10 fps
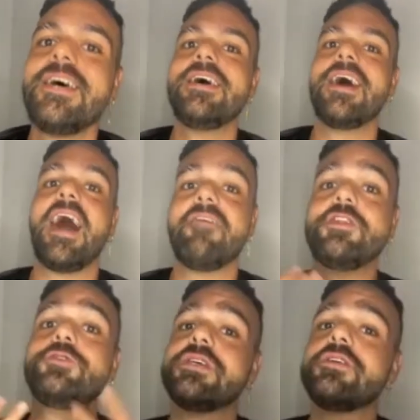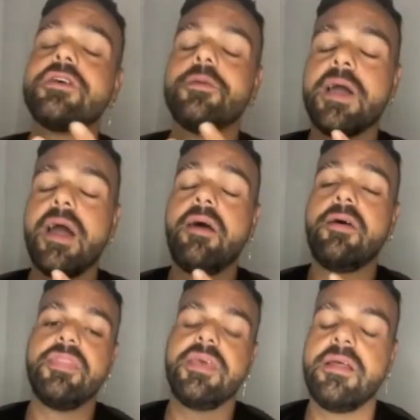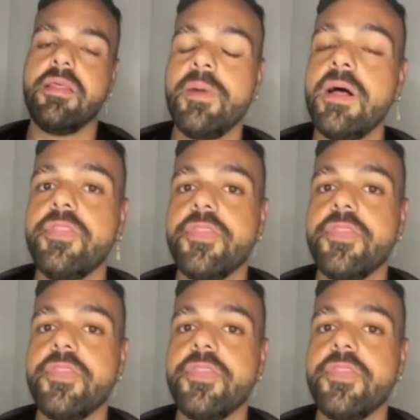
I have a new single coming out at the end of the month.